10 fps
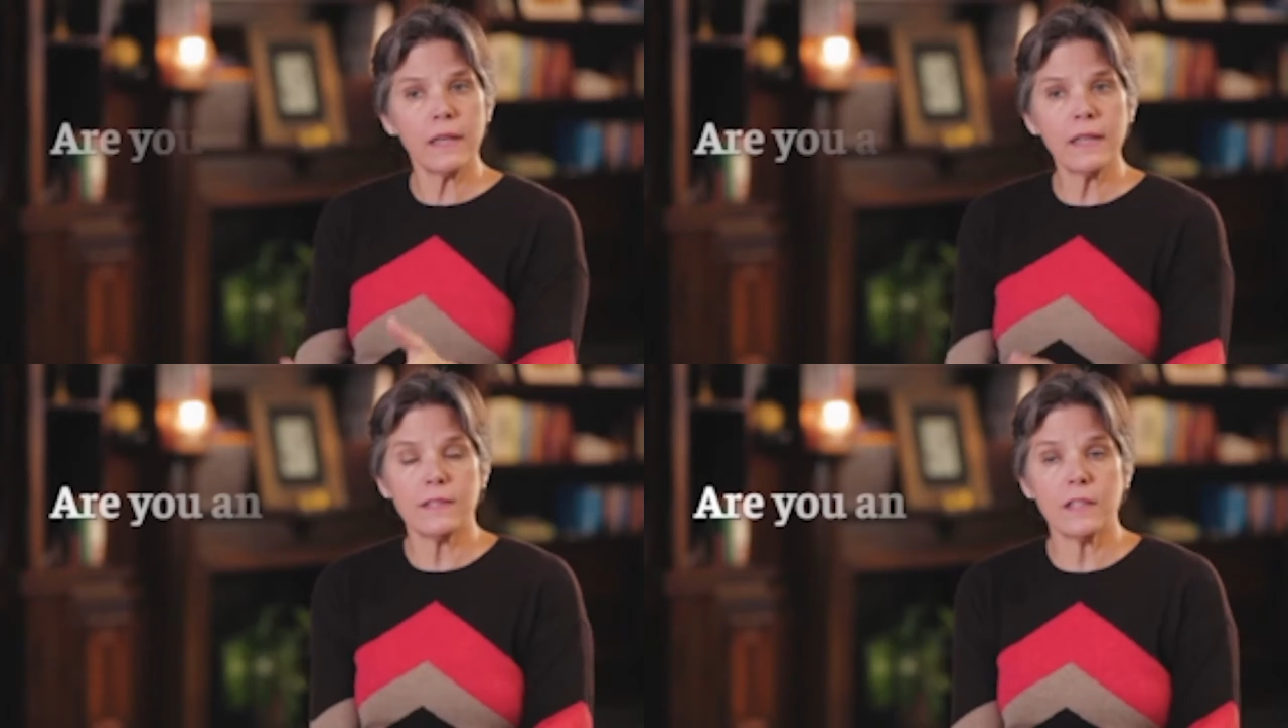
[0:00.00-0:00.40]

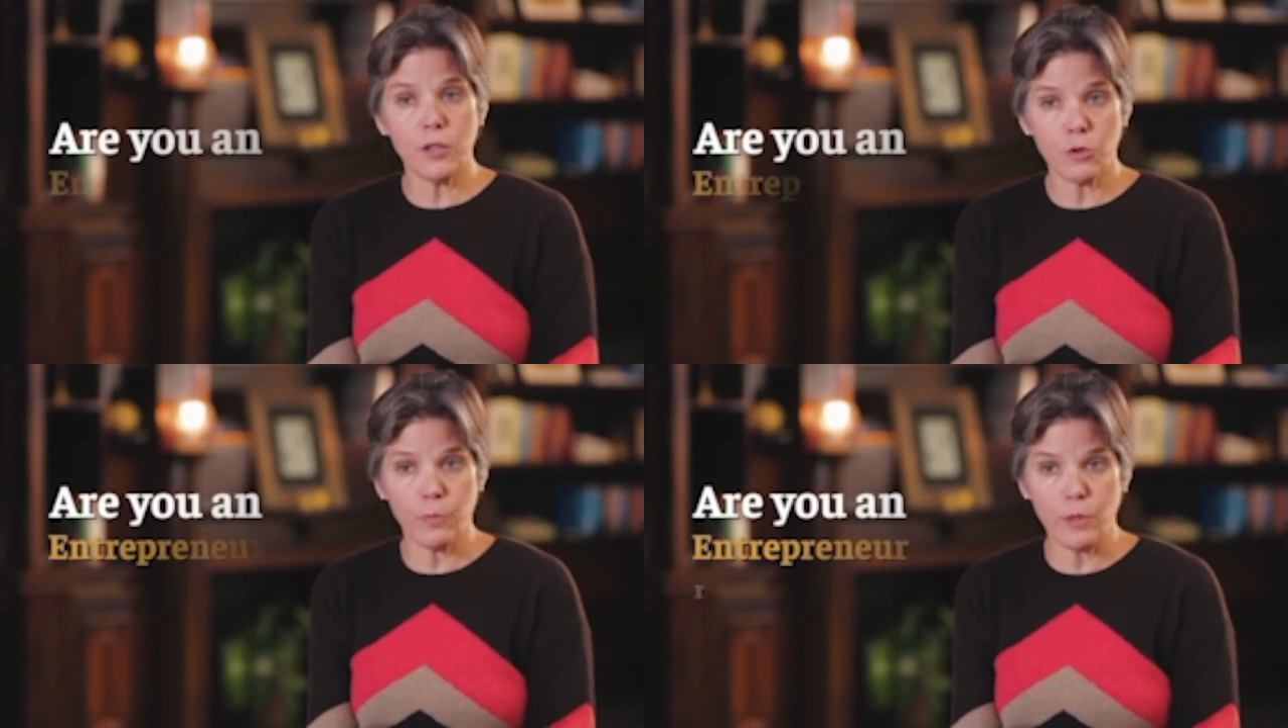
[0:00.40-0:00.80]
money as an
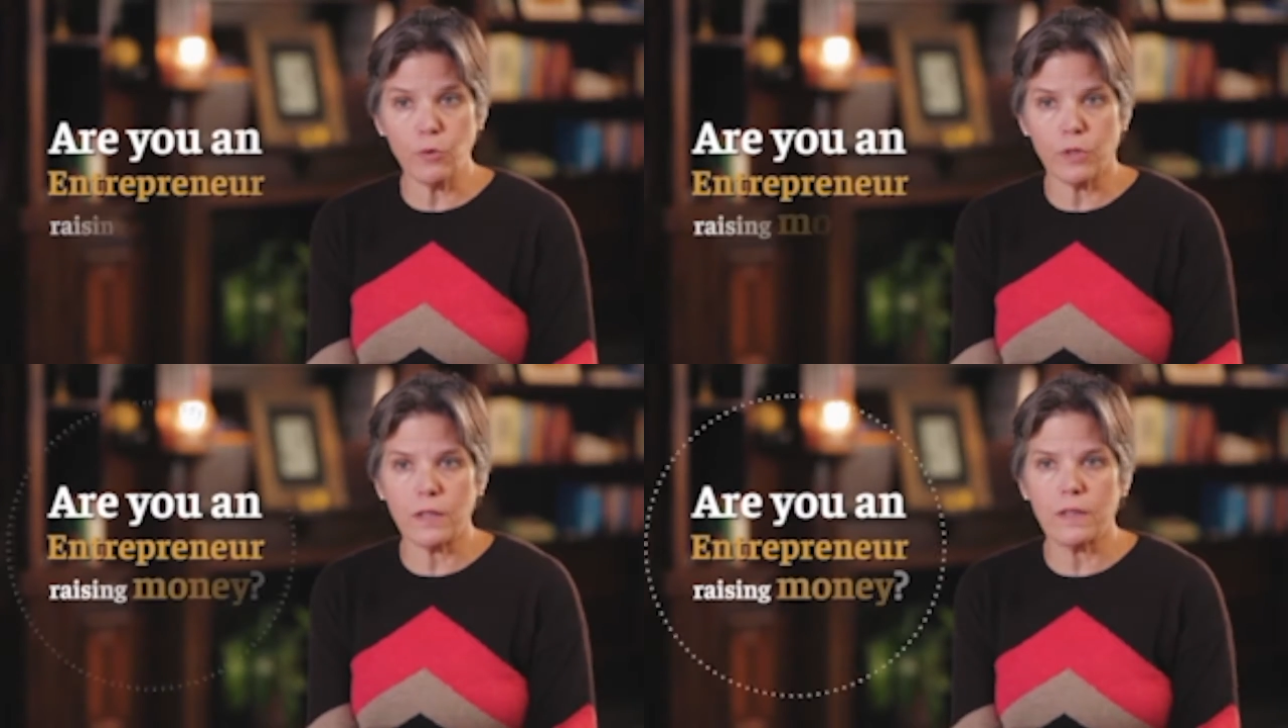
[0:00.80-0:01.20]

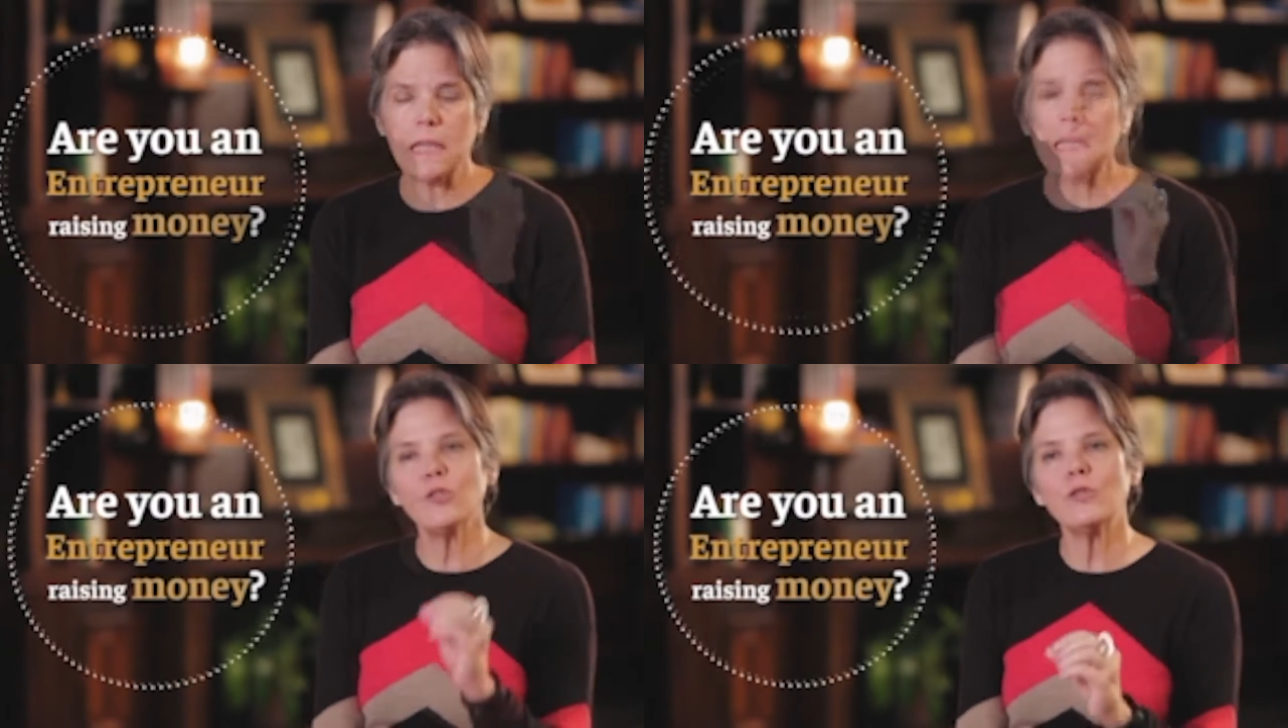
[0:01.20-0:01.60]
entrepreneur,
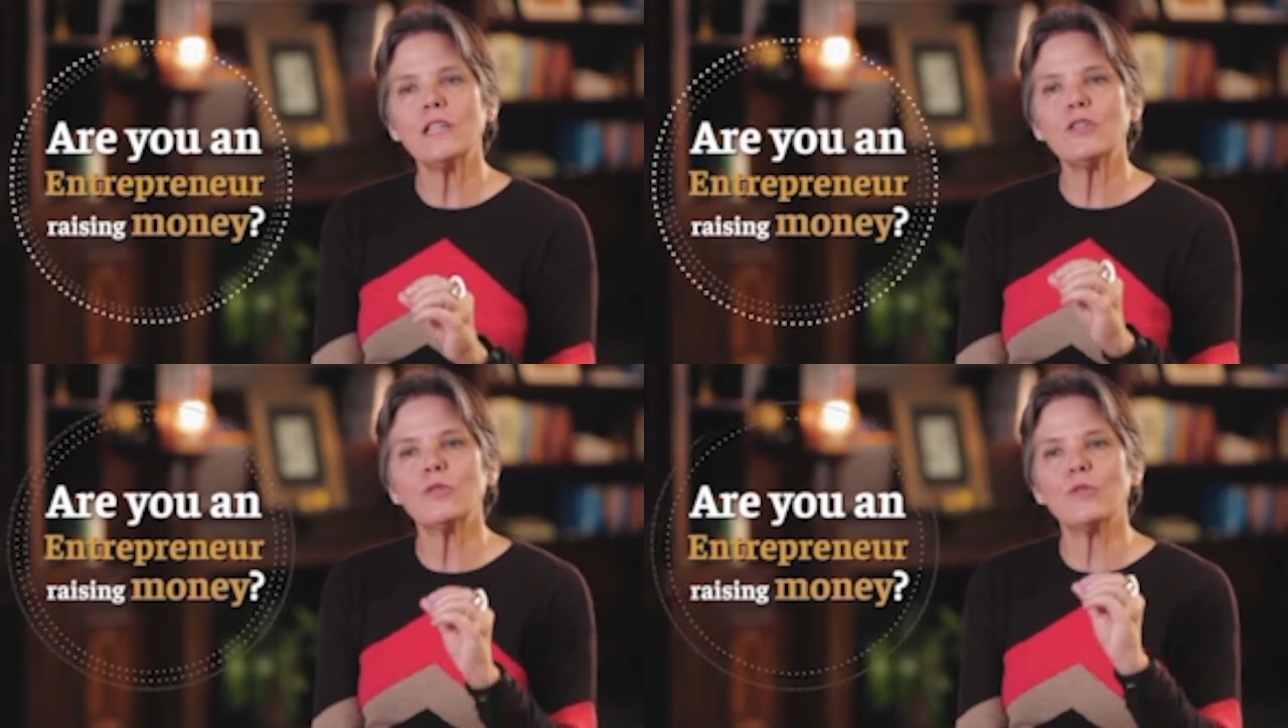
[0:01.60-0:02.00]
you
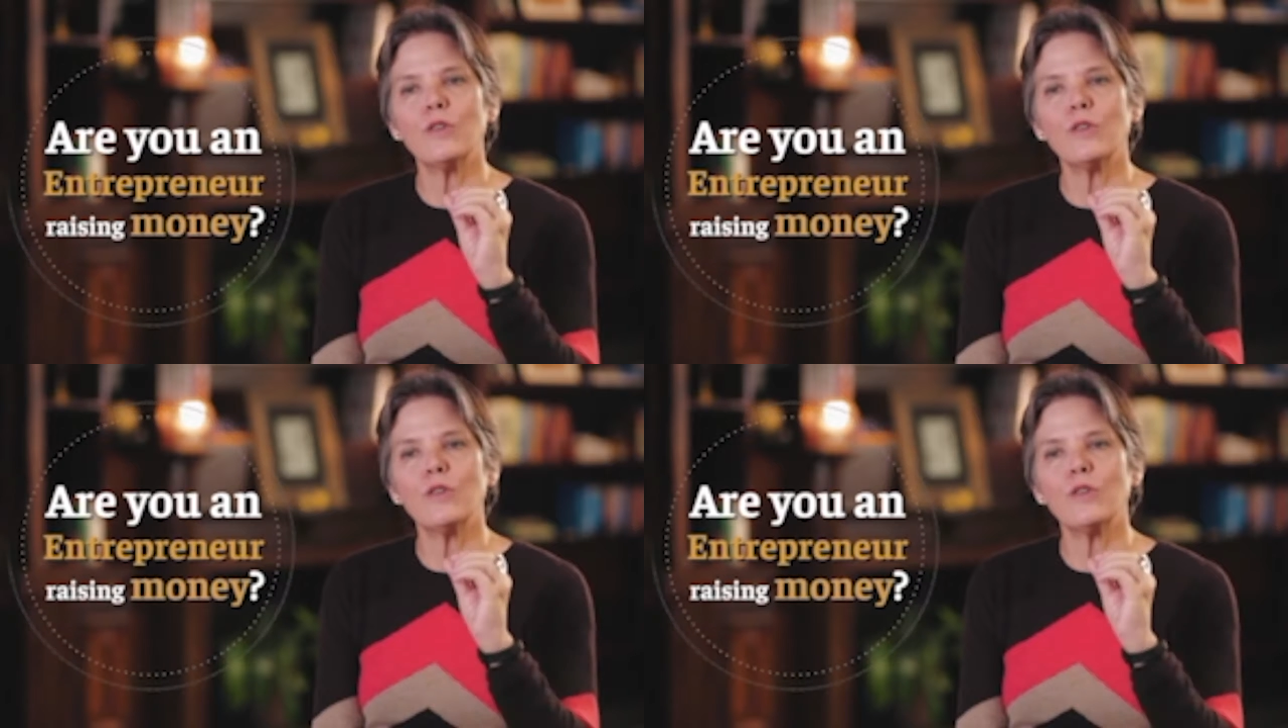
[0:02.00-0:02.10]
need to